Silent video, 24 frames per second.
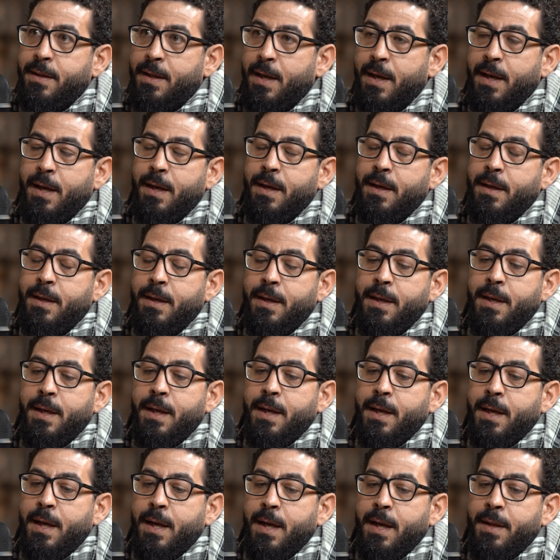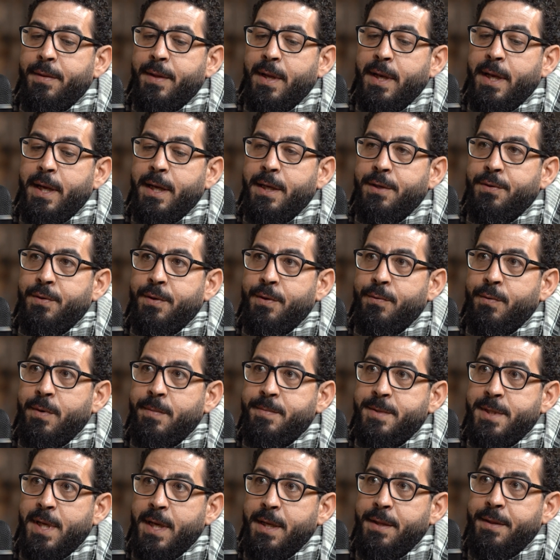the link to the
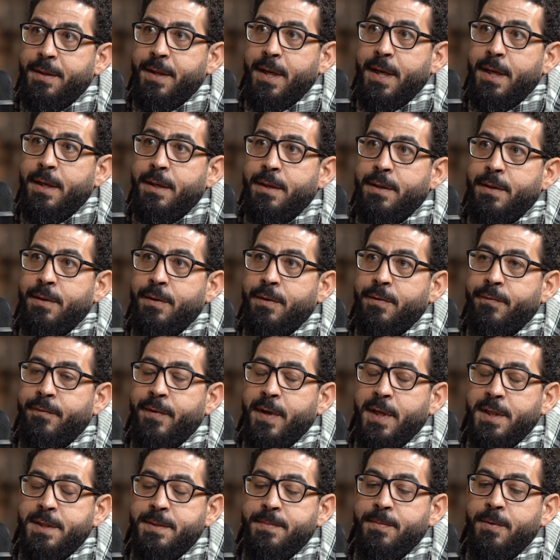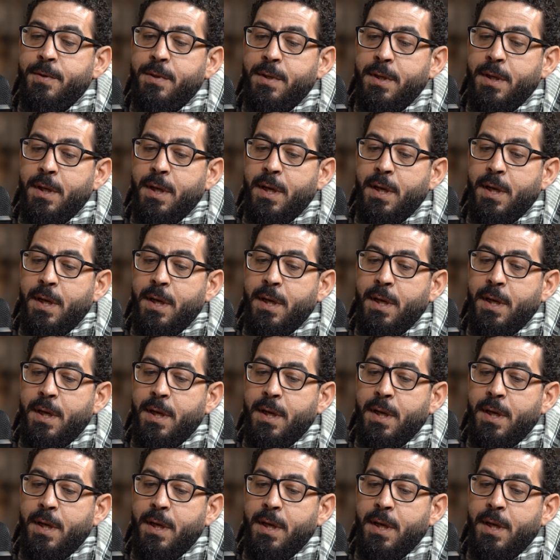website there, or Facebook,